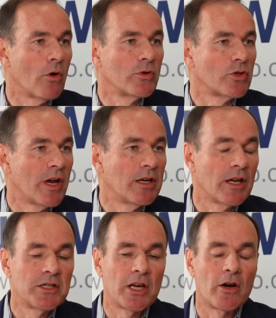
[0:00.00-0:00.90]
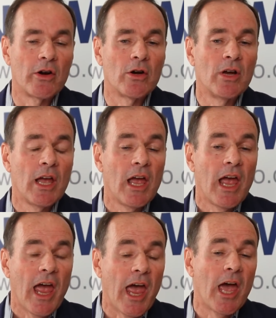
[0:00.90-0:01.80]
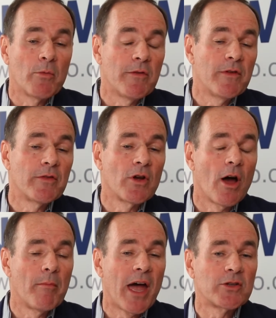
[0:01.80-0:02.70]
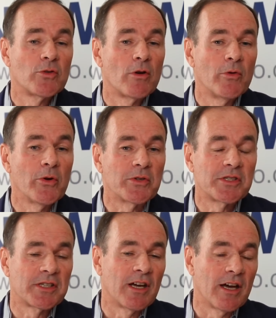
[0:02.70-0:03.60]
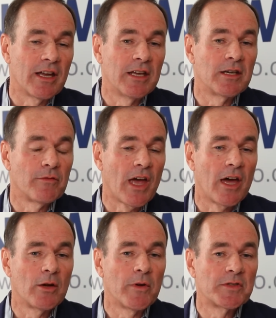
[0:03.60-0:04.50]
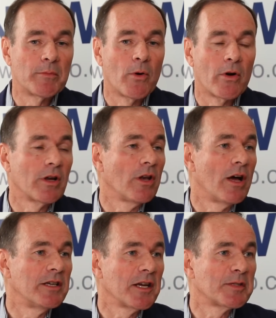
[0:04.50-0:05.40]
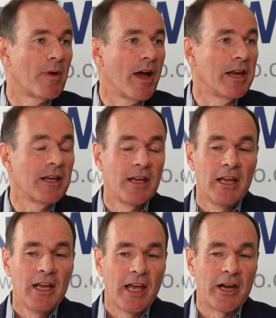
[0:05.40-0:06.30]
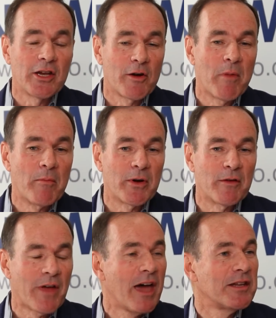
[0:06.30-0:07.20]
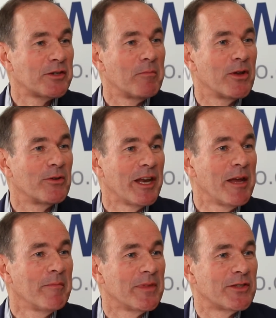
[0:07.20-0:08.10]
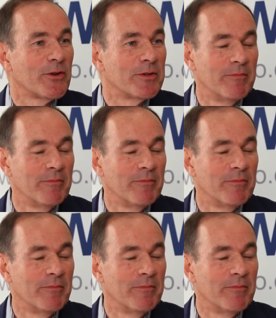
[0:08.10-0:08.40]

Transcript: gold trend in Ontario, and we've even gone back to our roots. Uh, in Nevada, we've supported Klondex Mining, and you got to remember Nevada is our middle name, so